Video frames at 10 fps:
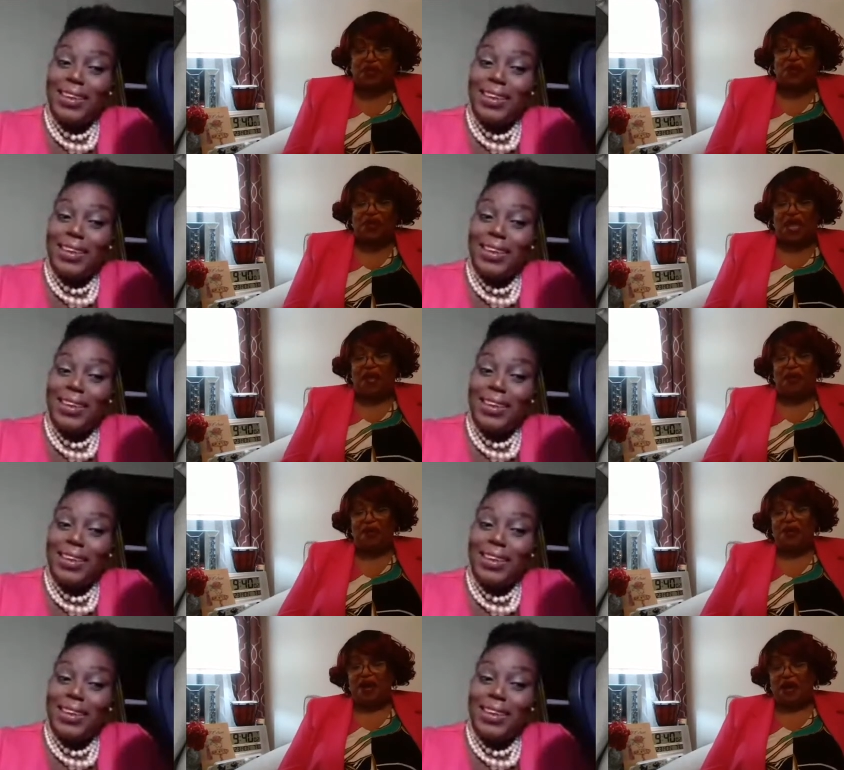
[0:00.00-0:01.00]
Speaker 1: hello. Okay?
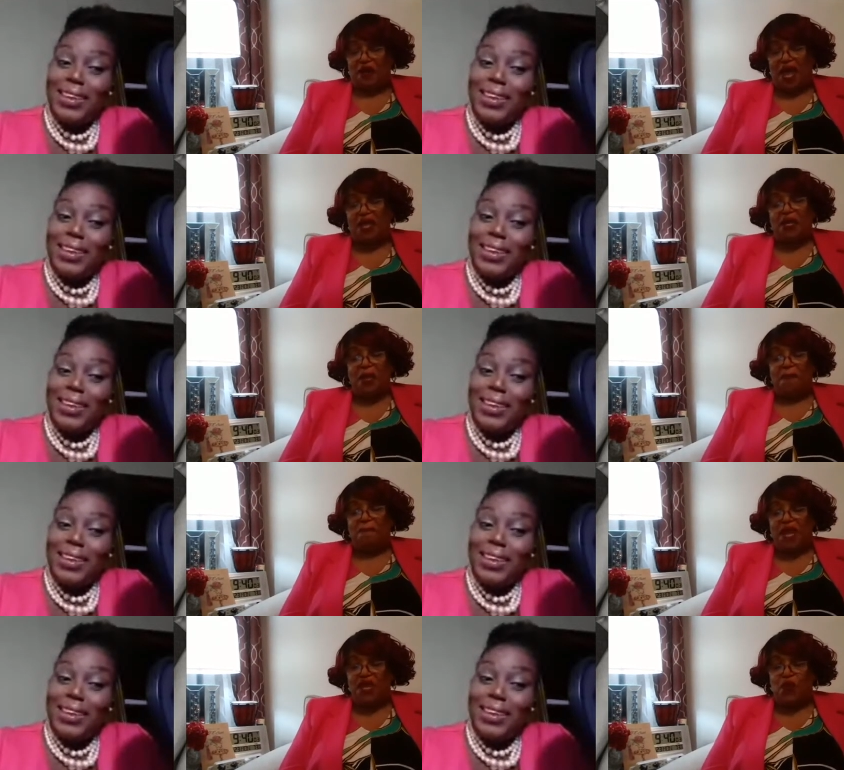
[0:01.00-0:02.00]
All right.
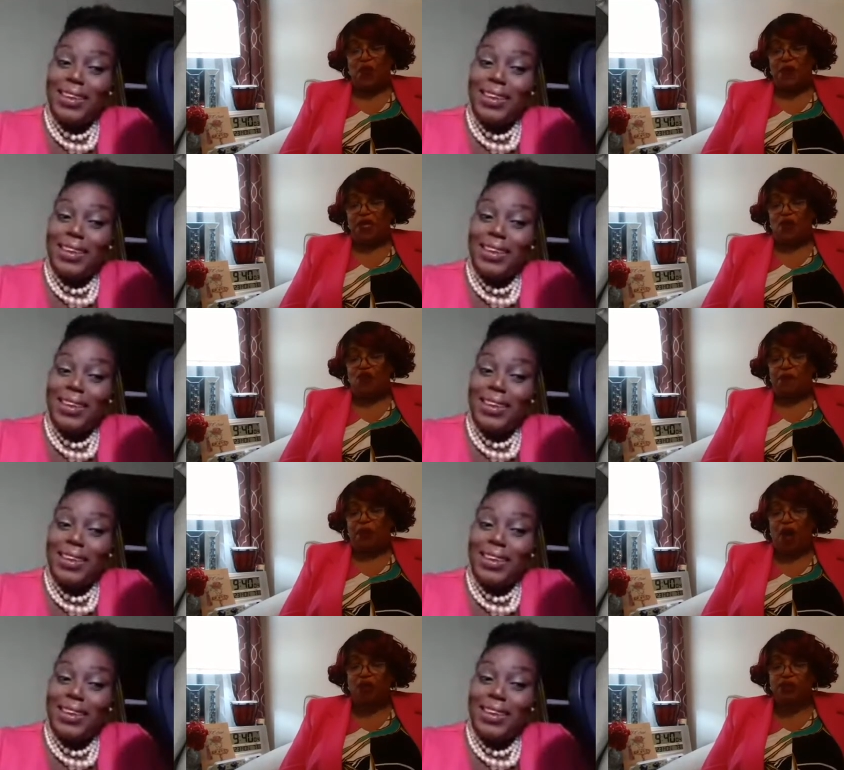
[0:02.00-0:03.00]
Many women are
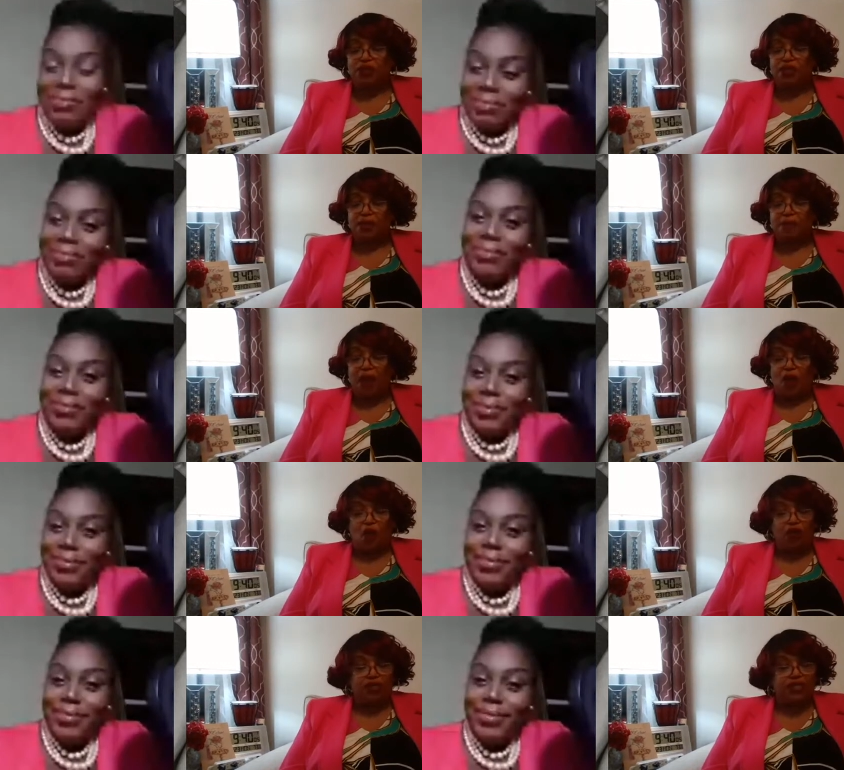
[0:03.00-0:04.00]
repulsed by
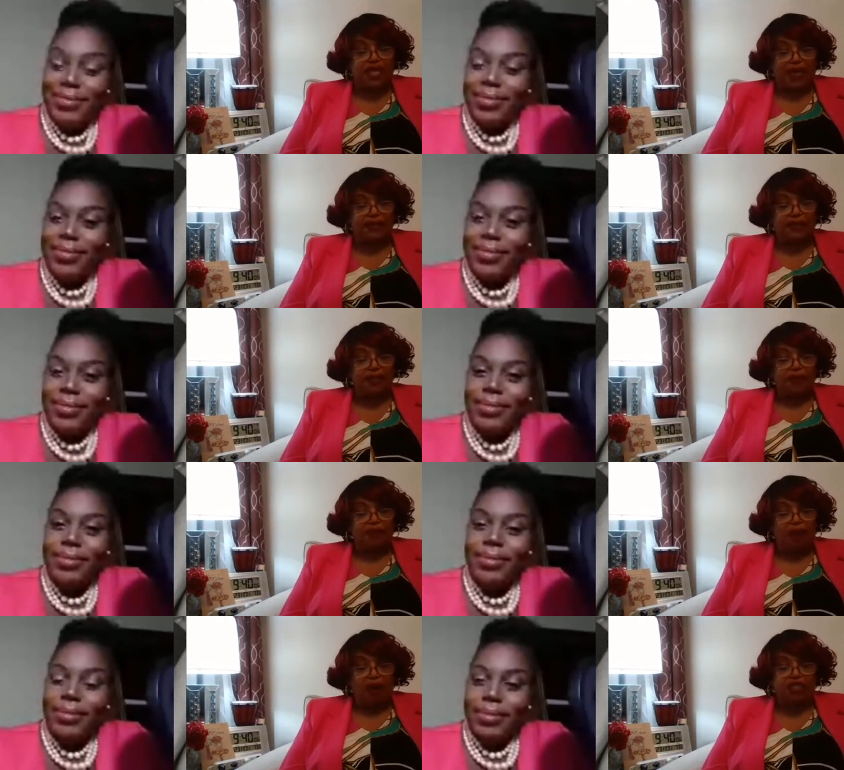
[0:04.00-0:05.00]
oral sex,
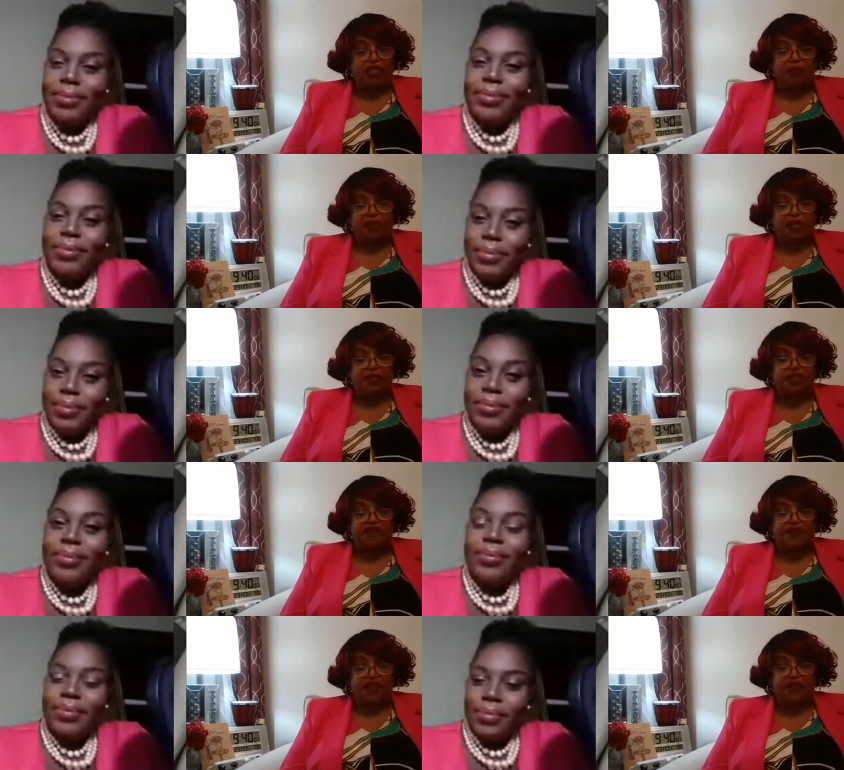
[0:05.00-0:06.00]
partially because
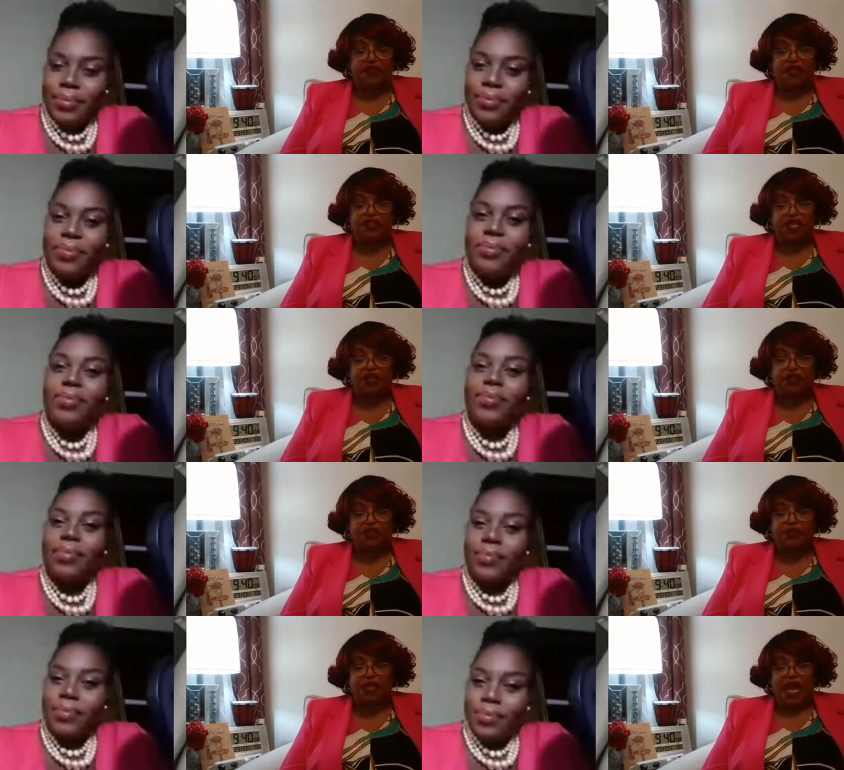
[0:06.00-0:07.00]
they feel that their
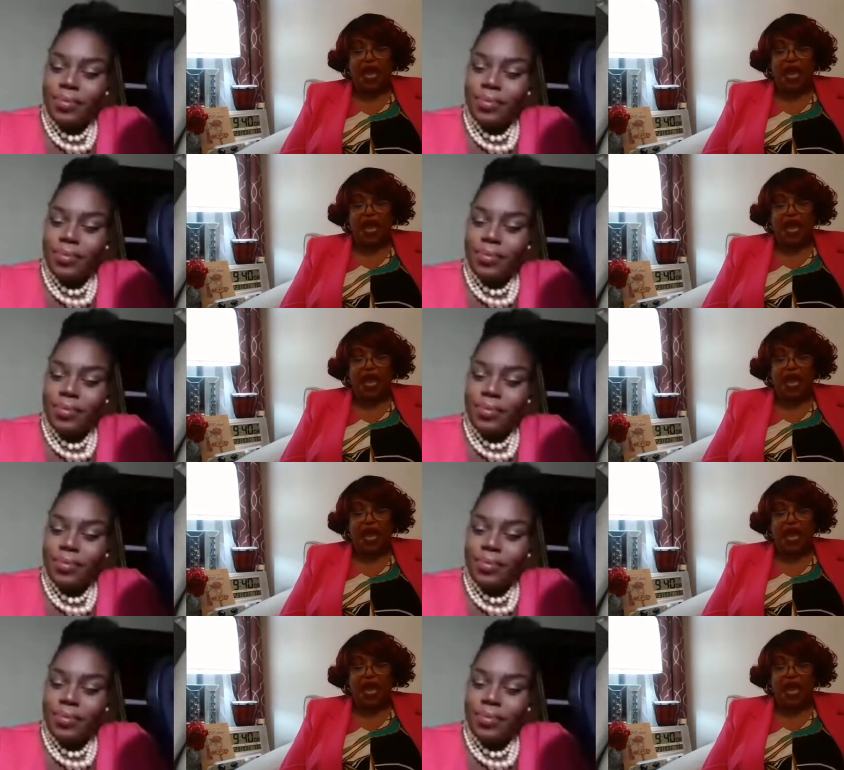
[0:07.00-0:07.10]
genitals,